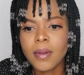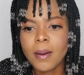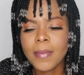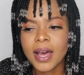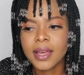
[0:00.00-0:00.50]

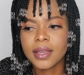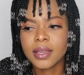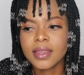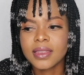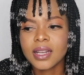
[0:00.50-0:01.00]

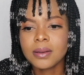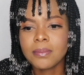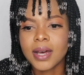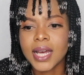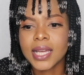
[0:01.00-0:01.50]
my
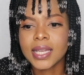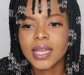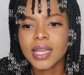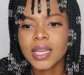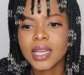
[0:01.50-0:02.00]

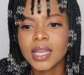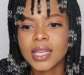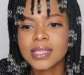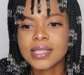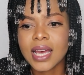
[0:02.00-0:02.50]

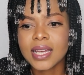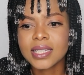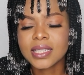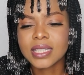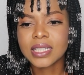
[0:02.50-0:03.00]

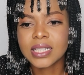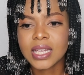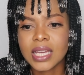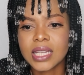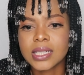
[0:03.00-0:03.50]
anxiety
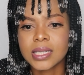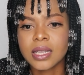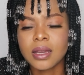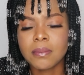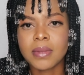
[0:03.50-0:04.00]
and
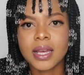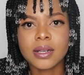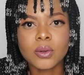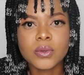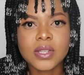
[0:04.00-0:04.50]
my
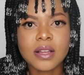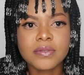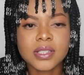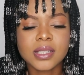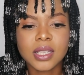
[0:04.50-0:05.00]
low
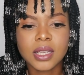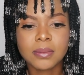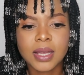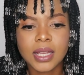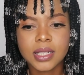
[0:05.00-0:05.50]

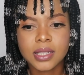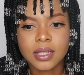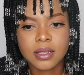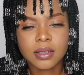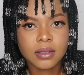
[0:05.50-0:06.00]
self-esteem and
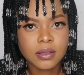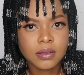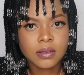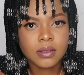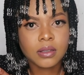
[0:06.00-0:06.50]
the
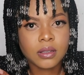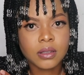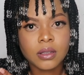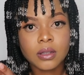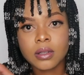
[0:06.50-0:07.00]

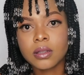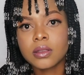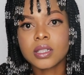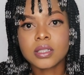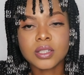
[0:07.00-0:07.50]

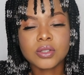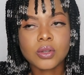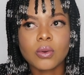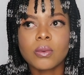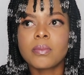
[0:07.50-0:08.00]

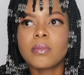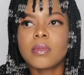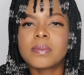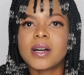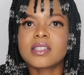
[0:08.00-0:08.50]
ditto
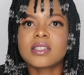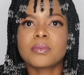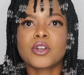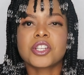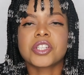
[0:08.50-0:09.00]
past
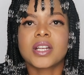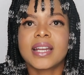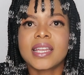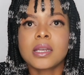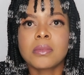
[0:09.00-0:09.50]

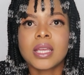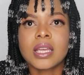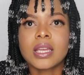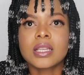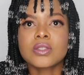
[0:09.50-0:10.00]
depression led
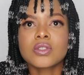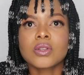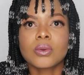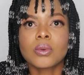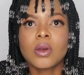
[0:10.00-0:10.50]
me
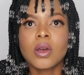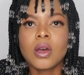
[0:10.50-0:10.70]
into